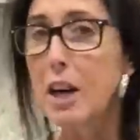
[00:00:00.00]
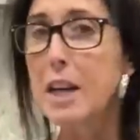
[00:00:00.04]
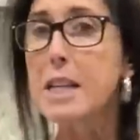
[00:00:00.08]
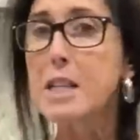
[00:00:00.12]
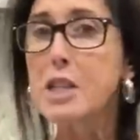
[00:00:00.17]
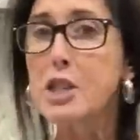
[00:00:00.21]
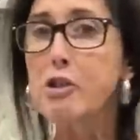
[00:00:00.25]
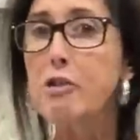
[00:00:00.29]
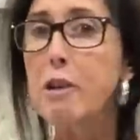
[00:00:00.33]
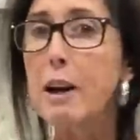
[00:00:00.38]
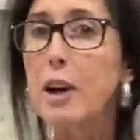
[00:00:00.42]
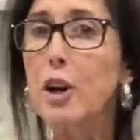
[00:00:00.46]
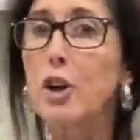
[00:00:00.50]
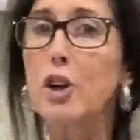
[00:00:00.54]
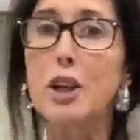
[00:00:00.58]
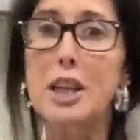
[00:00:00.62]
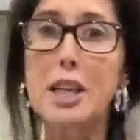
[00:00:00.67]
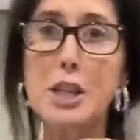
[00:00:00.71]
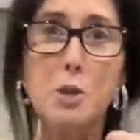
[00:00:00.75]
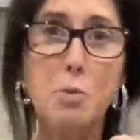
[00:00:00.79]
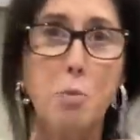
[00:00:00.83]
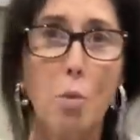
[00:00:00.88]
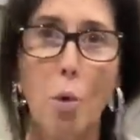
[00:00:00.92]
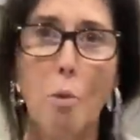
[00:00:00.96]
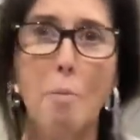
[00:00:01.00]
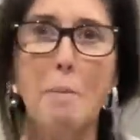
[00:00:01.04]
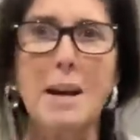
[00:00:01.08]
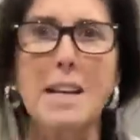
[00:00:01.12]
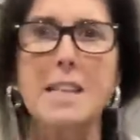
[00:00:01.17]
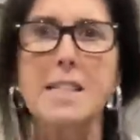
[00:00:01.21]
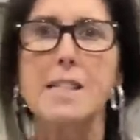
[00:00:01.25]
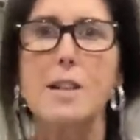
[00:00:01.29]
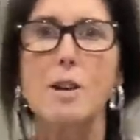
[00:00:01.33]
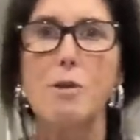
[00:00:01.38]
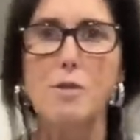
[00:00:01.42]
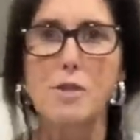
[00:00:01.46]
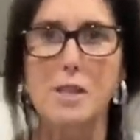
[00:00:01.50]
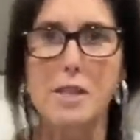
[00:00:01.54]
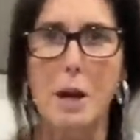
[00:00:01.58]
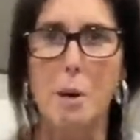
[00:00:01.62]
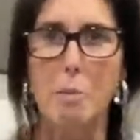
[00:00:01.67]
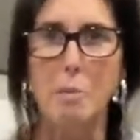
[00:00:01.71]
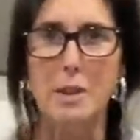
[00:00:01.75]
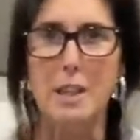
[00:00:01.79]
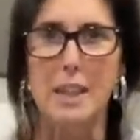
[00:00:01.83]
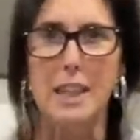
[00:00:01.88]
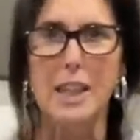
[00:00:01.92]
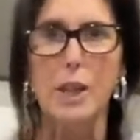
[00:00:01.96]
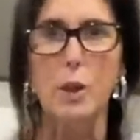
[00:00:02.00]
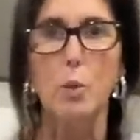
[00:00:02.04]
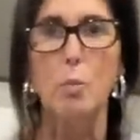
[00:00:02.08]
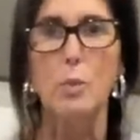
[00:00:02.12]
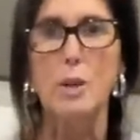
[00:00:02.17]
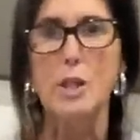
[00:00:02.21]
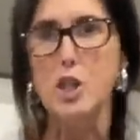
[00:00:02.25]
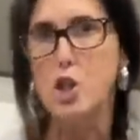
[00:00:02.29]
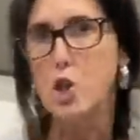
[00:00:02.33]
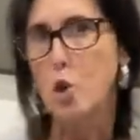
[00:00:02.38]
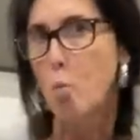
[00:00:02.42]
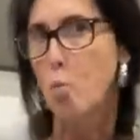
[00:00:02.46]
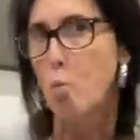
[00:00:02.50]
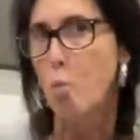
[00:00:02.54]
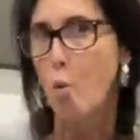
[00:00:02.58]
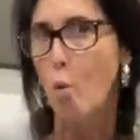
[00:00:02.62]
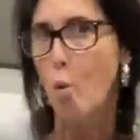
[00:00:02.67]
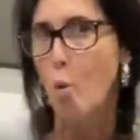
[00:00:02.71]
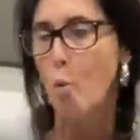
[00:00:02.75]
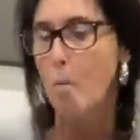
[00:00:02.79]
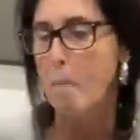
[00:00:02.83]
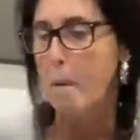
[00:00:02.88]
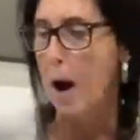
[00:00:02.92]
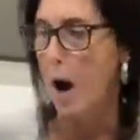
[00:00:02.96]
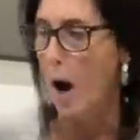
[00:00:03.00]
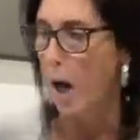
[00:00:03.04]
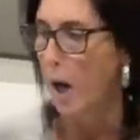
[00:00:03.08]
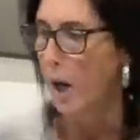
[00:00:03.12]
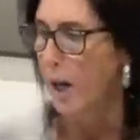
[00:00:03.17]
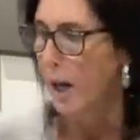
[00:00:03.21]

Let's crack on. Let's warm ourselves up with a little winter warmer.